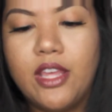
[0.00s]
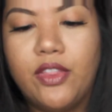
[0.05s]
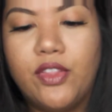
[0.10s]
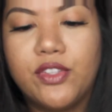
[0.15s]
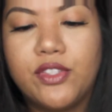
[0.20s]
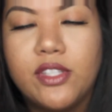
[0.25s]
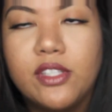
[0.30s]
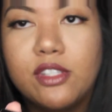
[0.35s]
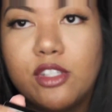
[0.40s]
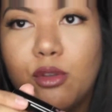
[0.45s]

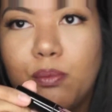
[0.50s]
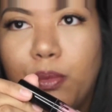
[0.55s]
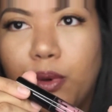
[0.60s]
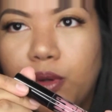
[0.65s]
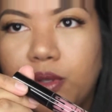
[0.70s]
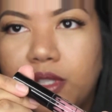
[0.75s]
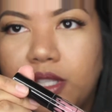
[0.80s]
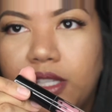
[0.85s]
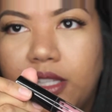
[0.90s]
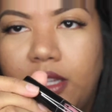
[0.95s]
This is
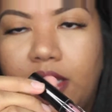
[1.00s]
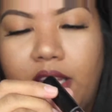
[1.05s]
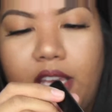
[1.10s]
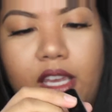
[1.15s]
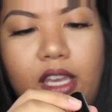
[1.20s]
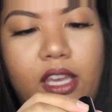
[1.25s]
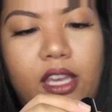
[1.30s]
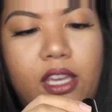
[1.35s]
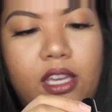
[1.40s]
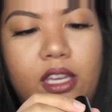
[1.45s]

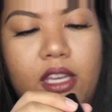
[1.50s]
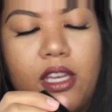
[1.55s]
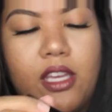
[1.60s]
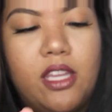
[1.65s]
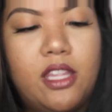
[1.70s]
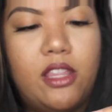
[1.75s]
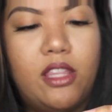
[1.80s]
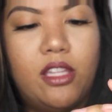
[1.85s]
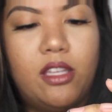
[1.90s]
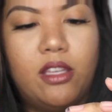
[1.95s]
supposedly
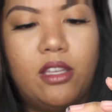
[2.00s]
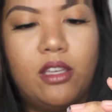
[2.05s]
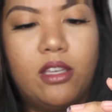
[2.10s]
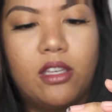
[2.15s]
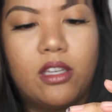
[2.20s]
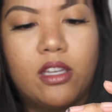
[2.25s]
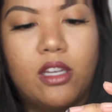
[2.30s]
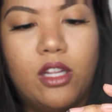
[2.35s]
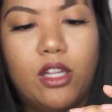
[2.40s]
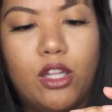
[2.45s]
in
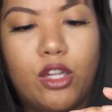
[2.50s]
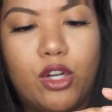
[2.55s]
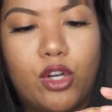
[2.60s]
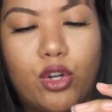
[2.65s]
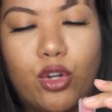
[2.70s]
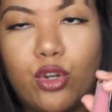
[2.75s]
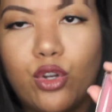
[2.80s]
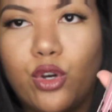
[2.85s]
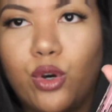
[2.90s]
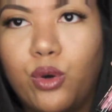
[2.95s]
the
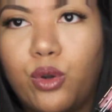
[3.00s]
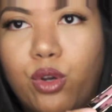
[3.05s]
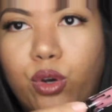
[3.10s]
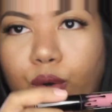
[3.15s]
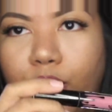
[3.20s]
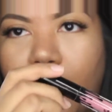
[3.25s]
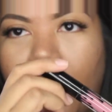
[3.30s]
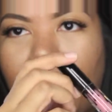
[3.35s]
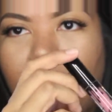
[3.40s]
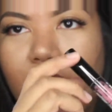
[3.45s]
color
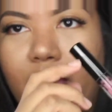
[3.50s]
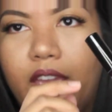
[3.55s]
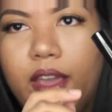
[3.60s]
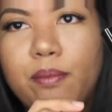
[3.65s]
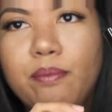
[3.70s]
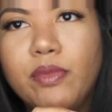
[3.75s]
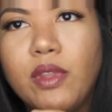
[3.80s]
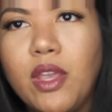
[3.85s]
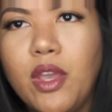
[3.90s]
Coco K,